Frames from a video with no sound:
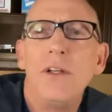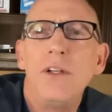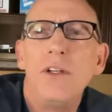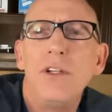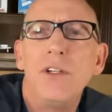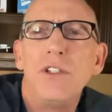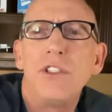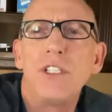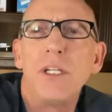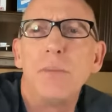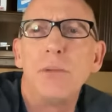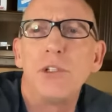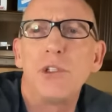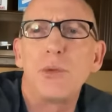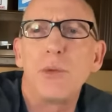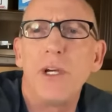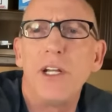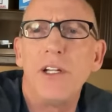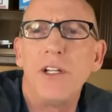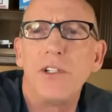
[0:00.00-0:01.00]
Simplest
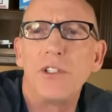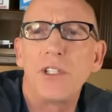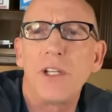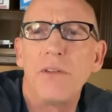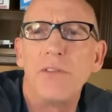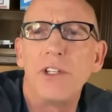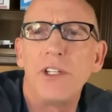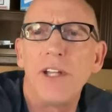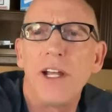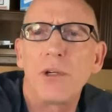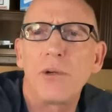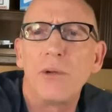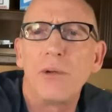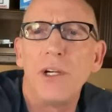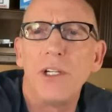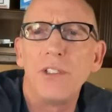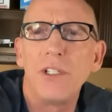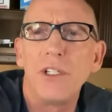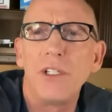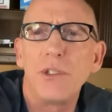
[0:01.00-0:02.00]
way to solve the debt
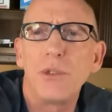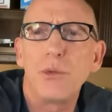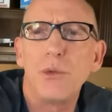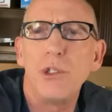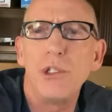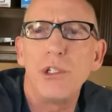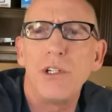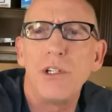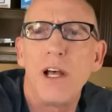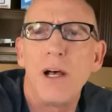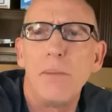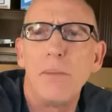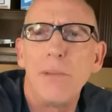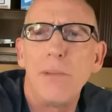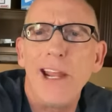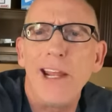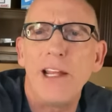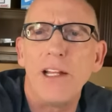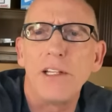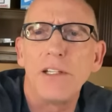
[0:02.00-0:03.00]
crisis, we should not
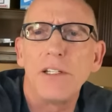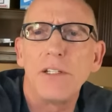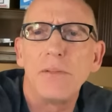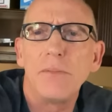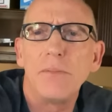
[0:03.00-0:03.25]
pay it.